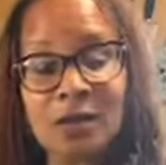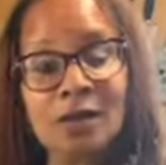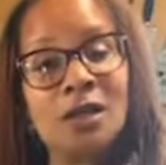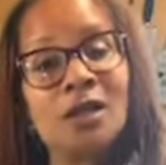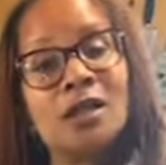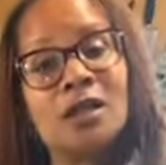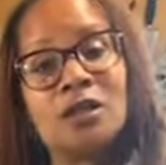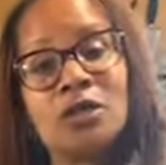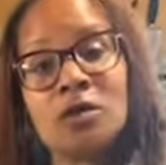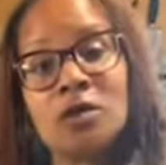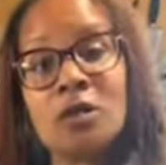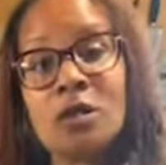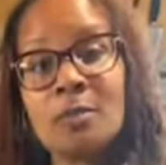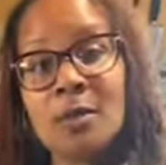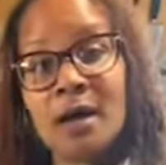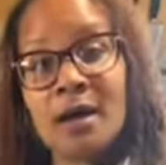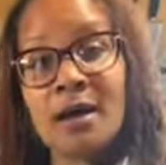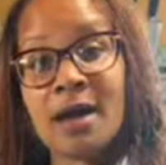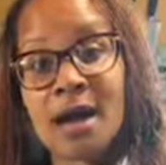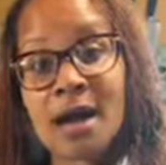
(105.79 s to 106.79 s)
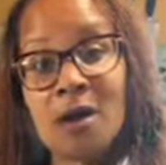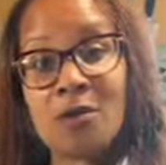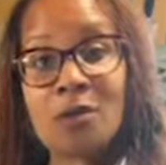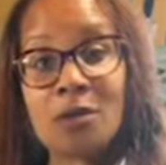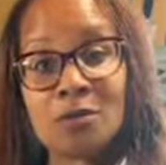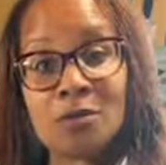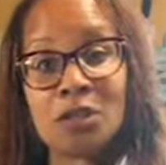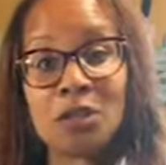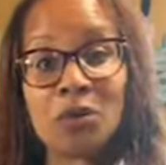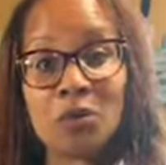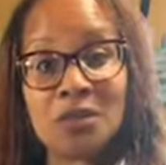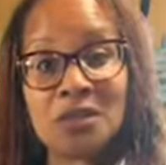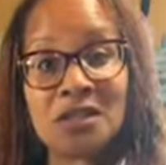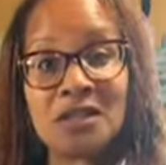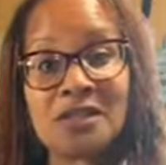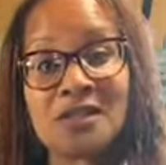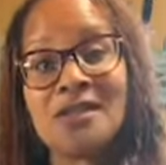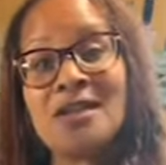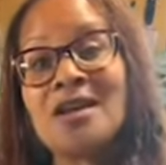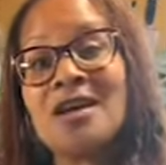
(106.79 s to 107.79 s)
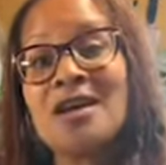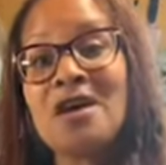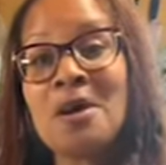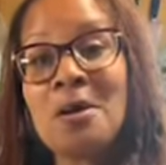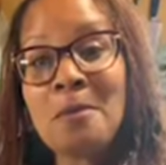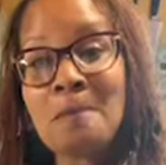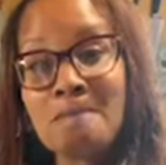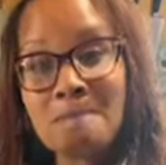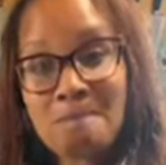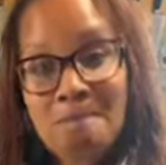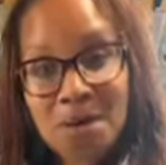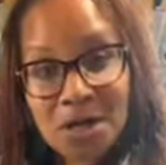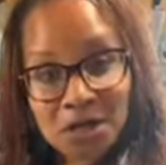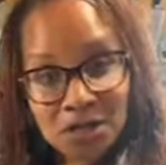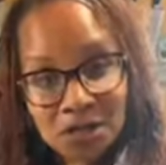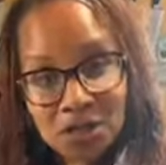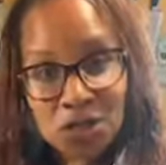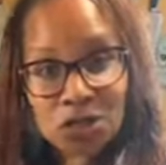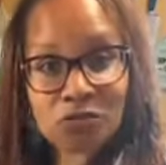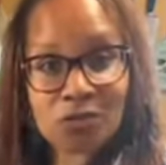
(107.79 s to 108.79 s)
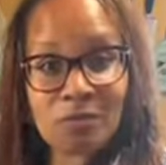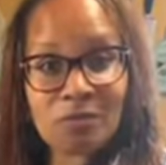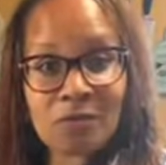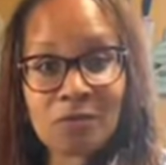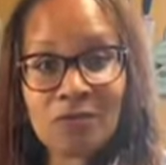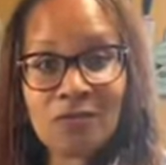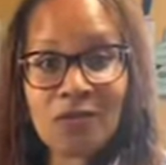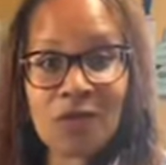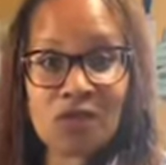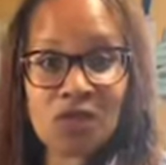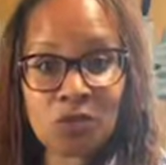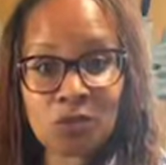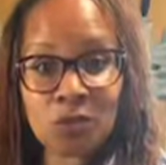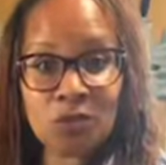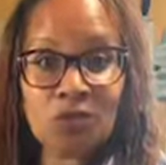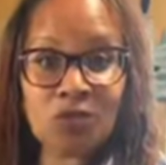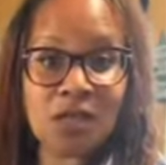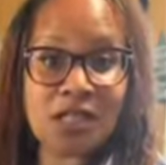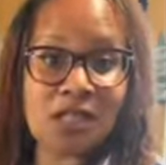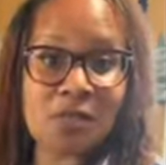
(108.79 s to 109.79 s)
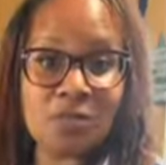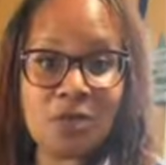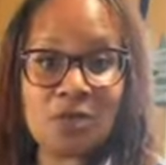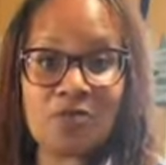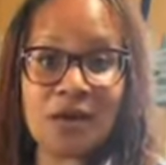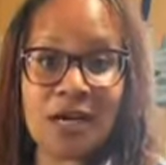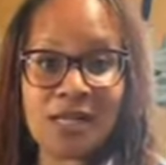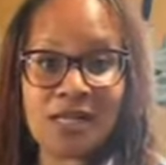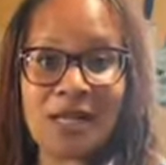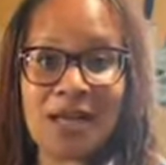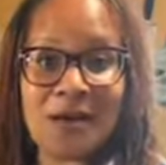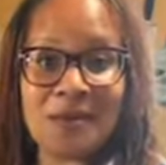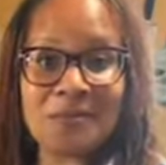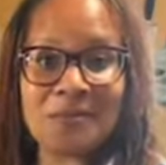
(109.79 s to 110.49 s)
It's all about how we're doing this butter shrimp and vegetable recipe right now.